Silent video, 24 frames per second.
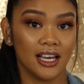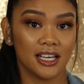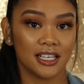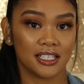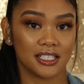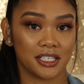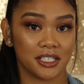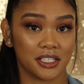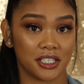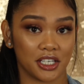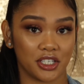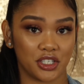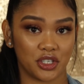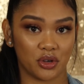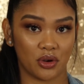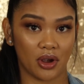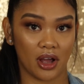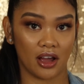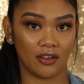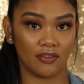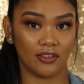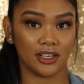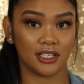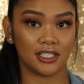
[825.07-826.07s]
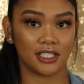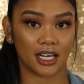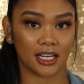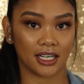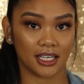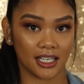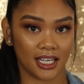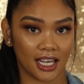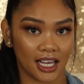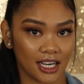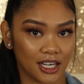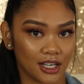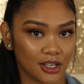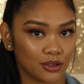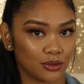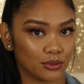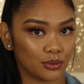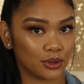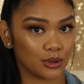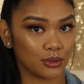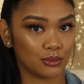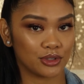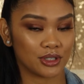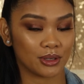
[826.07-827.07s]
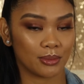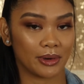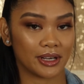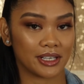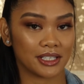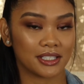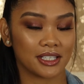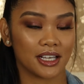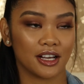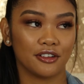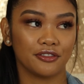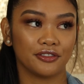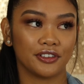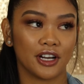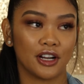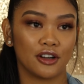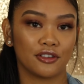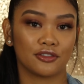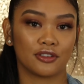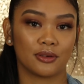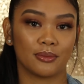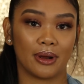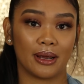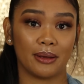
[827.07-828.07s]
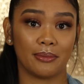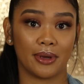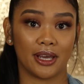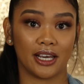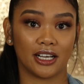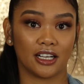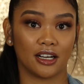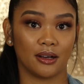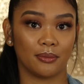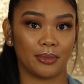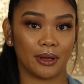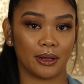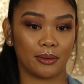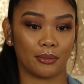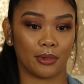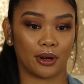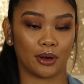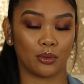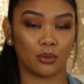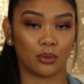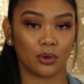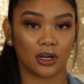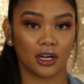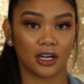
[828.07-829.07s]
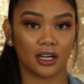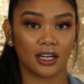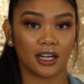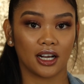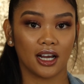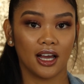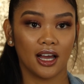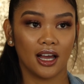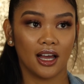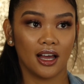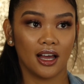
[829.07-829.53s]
since I do have a dedicated room to myself now for my makeup and my work.